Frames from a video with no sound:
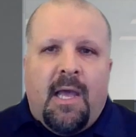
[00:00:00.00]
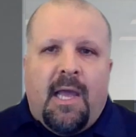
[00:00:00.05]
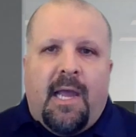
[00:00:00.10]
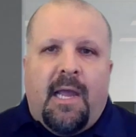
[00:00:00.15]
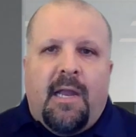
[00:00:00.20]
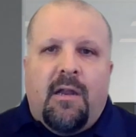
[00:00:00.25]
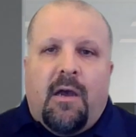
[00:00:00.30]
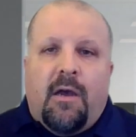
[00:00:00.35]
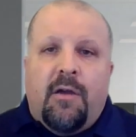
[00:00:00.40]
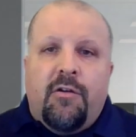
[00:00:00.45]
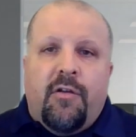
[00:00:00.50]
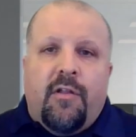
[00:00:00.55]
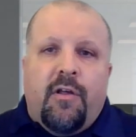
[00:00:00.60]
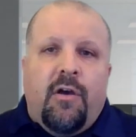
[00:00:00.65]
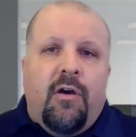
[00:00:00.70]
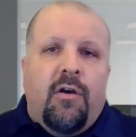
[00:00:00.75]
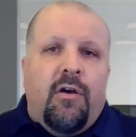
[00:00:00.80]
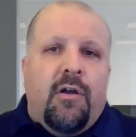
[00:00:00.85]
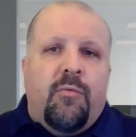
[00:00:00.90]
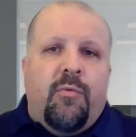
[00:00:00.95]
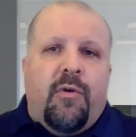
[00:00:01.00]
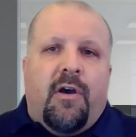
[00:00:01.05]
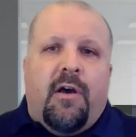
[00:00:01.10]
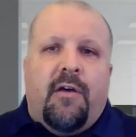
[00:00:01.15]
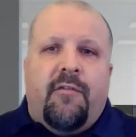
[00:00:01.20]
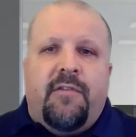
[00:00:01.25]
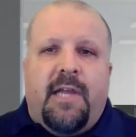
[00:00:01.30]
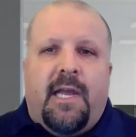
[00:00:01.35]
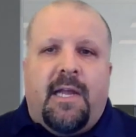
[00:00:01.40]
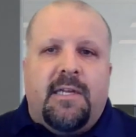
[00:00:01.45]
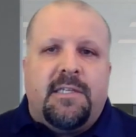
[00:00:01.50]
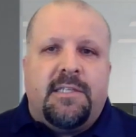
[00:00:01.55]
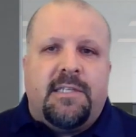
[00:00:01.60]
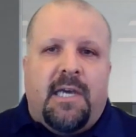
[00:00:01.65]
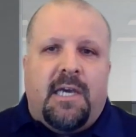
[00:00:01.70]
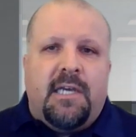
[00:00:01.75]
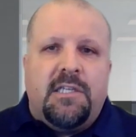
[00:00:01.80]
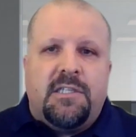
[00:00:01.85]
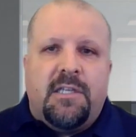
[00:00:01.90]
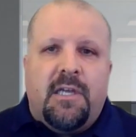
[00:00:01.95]
And under the hood of
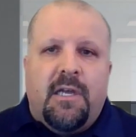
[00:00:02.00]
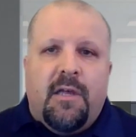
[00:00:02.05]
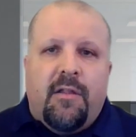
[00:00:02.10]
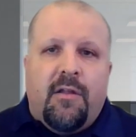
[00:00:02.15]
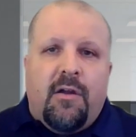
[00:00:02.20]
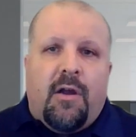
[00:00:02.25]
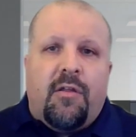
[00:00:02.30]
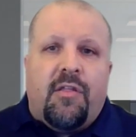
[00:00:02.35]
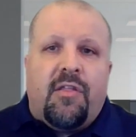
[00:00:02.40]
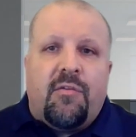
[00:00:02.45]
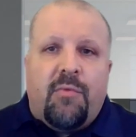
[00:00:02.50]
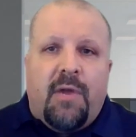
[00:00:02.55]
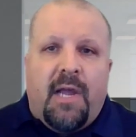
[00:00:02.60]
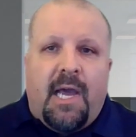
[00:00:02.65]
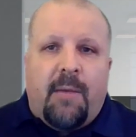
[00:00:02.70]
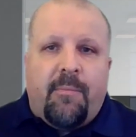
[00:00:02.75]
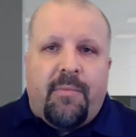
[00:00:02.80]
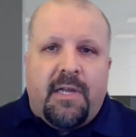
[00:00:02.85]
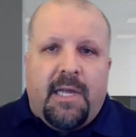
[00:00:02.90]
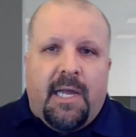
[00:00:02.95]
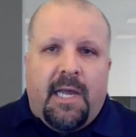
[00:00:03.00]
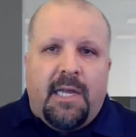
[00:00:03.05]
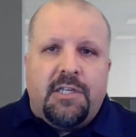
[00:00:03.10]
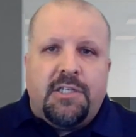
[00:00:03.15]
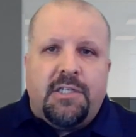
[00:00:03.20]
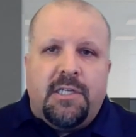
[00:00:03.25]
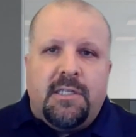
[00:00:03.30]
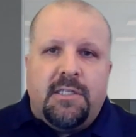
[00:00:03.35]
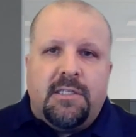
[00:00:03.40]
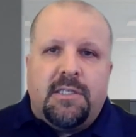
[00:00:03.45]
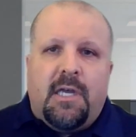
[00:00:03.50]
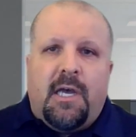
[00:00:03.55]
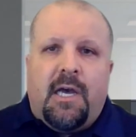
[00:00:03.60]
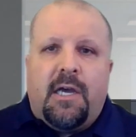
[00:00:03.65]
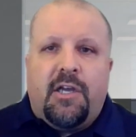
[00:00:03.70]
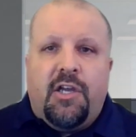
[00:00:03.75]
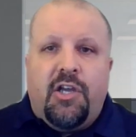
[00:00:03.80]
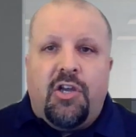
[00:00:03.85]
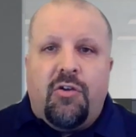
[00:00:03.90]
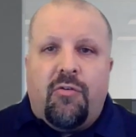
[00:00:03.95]
DataSice, there are 3 applications:
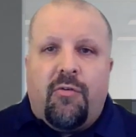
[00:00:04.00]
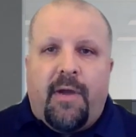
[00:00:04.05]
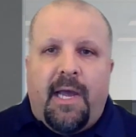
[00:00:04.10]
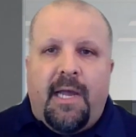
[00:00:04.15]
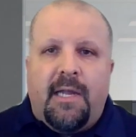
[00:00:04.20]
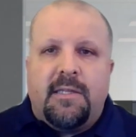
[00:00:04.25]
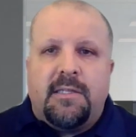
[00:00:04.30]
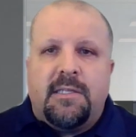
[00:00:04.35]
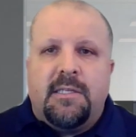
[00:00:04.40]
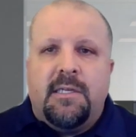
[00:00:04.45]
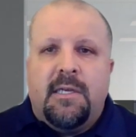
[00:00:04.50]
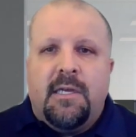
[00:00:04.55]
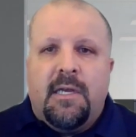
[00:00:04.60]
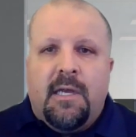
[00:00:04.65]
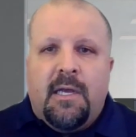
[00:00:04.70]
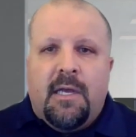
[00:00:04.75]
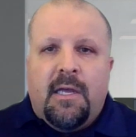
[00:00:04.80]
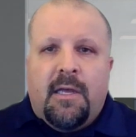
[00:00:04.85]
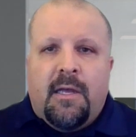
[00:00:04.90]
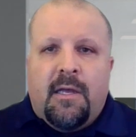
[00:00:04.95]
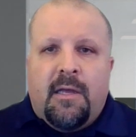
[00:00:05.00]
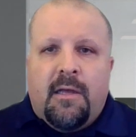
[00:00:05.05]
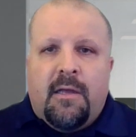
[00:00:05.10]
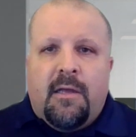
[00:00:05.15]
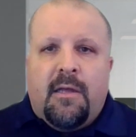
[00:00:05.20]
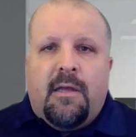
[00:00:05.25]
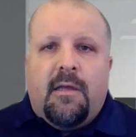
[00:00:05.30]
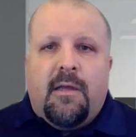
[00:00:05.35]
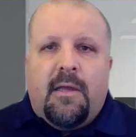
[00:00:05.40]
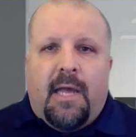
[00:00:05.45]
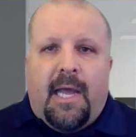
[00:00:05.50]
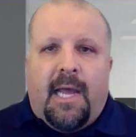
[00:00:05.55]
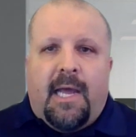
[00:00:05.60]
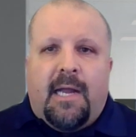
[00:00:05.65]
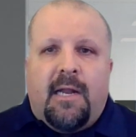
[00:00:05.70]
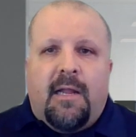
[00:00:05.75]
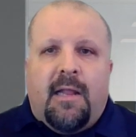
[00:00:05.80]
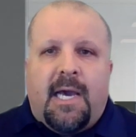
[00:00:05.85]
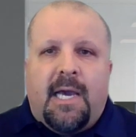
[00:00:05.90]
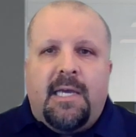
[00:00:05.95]
Curate,
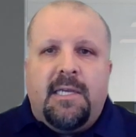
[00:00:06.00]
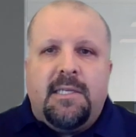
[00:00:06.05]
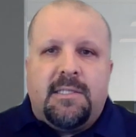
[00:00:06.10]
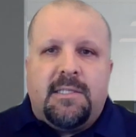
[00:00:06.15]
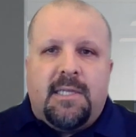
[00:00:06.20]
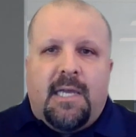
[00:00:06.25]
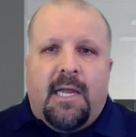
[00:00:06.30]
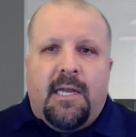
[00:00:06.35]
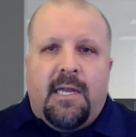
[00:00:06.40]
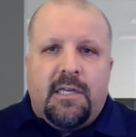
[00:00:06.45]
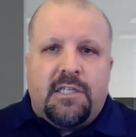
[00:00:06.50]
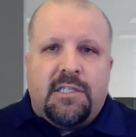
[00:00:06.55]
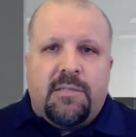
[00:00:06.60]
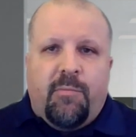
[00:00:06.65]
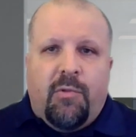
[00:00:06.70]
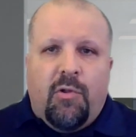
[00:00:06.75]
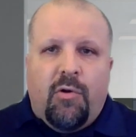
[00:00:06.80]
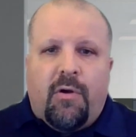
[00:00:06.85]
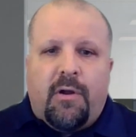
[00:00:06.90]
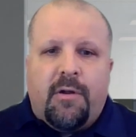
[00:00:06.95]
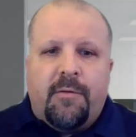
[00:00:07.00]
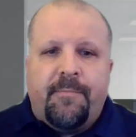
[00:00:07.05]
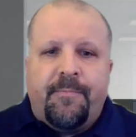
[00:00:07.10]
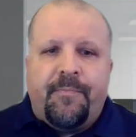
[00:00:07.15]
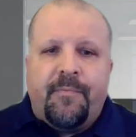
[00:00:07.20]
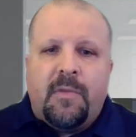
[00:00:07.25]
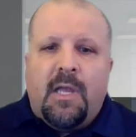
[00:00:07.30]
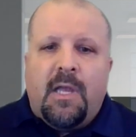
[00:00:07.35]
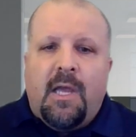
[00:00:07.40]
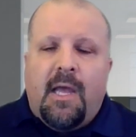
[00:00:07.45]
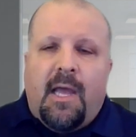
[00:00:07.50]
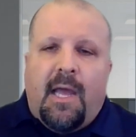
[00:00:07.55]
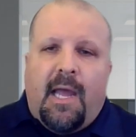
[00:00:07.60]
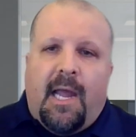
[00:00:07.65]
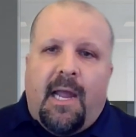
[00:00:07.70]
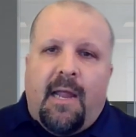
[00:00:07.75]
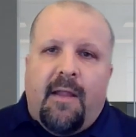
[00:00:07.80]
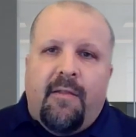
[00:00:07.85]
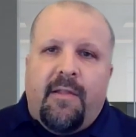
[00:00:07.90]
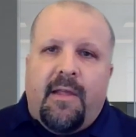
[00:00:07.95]
Analyze, and Explore.
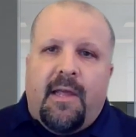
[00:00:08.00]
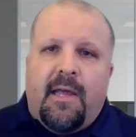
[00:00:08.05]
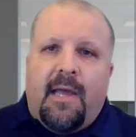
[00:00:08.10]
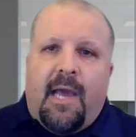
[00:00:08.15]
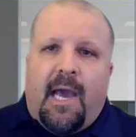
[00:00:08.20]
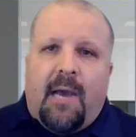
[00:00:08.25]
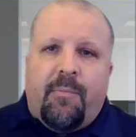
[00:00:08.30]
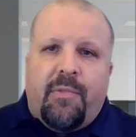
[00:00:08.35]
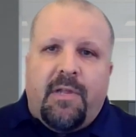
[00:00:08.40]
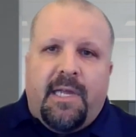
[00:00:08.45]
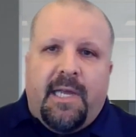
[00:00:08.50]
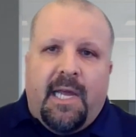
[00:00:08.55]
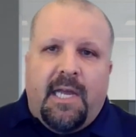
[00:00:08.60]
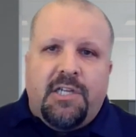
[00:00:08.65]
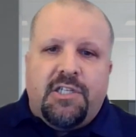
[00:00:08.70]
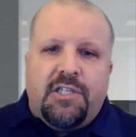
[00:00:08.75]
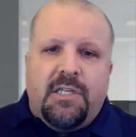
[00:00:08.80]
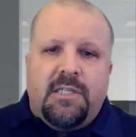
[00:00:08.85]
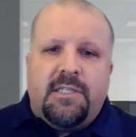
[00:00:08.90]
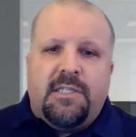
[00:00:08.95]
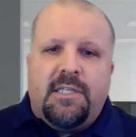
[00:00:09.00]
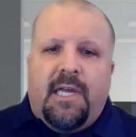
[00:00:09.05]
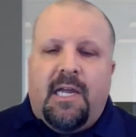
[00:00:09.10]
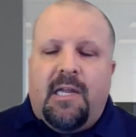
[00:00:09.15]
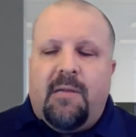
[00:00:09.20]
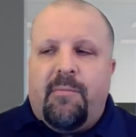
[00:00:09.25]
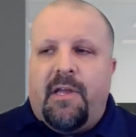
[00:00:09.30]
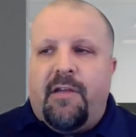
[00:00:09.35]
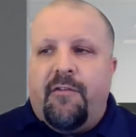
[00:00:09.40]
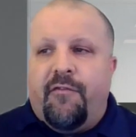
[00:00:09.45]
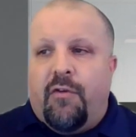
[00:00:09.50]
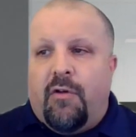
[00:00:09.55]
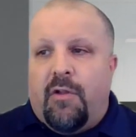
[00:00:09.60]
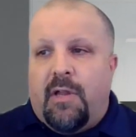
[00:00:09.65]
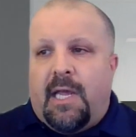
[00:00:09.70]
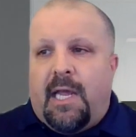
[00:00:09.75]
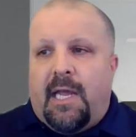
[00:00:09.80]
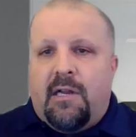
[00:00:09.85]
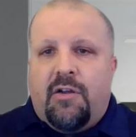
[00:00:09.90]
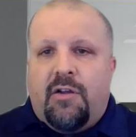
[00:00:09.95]
And the applications can be
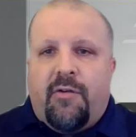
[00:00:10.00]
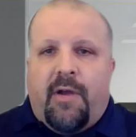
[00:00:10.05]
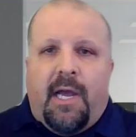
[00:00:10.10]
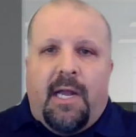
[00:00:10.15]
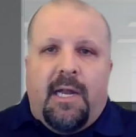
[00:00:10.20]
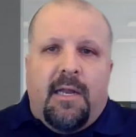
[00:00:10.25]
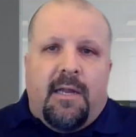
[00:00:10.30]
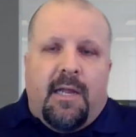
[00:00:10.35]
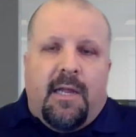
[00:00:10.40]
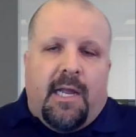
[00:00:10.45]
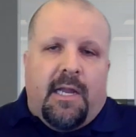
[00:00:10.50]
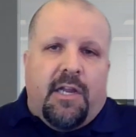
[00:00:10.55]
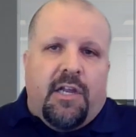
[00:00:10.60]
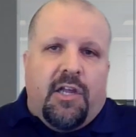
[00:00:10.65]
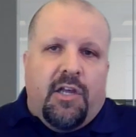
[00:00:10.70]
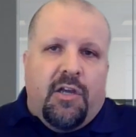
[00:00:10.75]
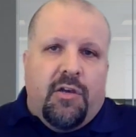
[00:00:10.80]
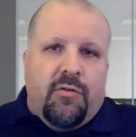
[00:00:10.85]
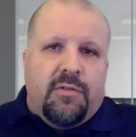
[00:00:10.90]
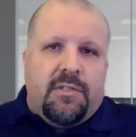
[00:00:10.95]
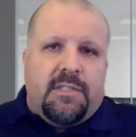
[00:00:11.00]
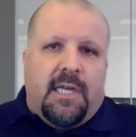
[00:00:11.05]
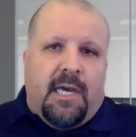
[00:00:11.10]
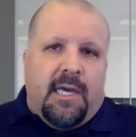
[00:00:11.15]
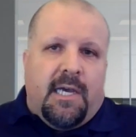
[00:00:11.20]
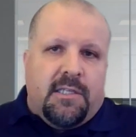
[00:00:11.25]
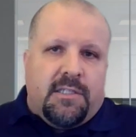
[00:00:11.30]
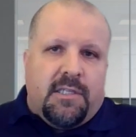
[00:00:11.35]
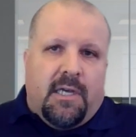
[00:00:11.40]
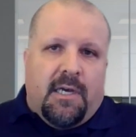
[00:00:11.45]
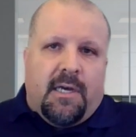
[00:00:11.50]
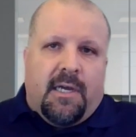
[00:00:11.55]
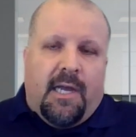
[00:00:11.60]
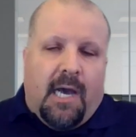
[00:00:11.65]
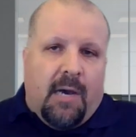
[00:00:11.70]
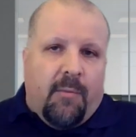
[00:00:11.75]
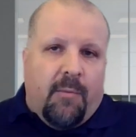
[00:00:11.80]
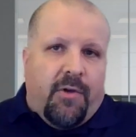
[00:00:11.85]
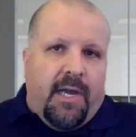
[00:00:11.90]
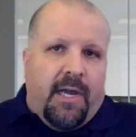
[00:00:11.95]
fully integrated and used as a
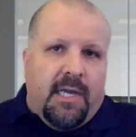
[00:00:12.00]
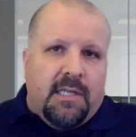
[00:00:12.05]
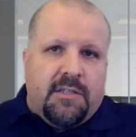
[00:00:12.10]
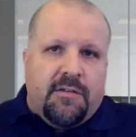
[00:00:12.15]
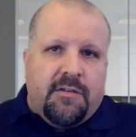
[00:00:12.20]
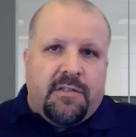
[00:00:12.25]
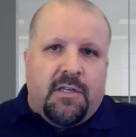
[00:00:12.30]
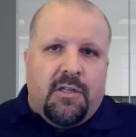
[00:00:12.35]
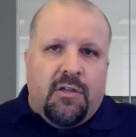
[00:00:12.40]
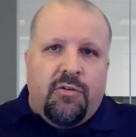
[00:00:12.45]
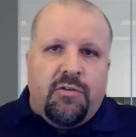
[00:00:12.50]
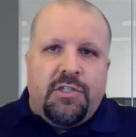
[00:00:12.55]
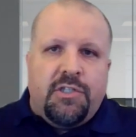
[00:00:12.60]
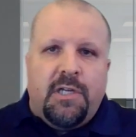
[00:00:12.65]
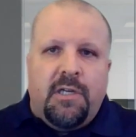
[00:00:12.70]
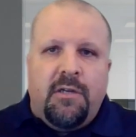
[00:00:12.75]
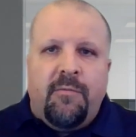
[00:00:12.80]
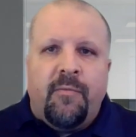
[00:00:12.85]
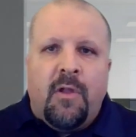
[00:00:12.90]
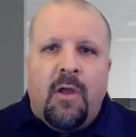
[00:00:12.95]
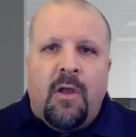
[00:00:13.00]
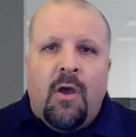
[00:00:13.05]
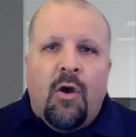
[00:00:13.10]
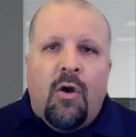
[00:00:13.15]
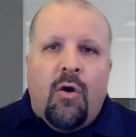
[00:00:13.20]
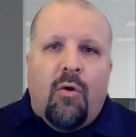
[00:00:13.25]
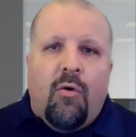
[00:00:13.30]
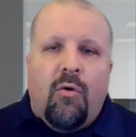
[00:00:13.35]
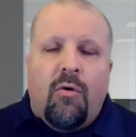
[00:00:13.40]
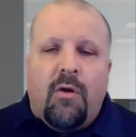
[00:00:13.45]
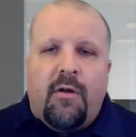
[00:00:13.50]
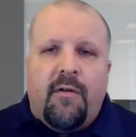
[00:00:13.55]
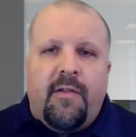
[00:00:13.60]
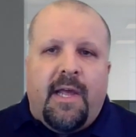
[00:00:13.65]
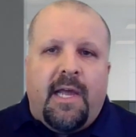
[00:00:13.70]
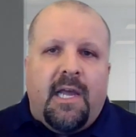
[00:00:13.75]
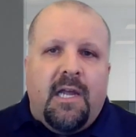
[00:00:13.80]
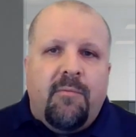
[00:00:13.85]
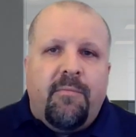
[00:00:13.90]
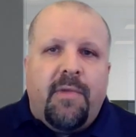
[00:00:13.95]
comprehensive solution, or
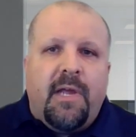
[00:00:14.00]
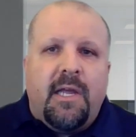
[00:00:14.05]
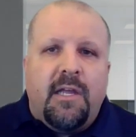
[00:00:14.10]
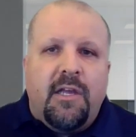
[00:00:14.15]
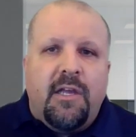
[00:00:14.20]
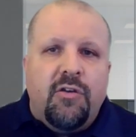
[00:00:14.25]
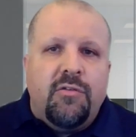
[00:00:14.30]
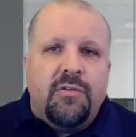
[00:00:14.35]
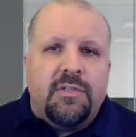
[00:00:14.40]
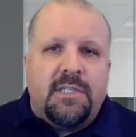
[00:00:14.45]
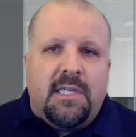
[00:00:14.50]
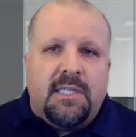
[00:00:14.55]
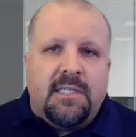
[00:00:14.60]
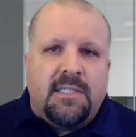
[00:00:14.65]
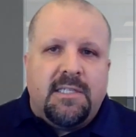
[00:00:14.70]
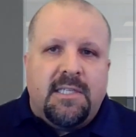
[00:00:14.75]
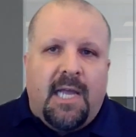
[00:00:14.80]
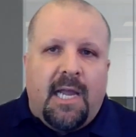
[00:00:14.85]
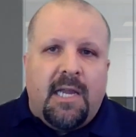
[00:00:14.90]
they can be used as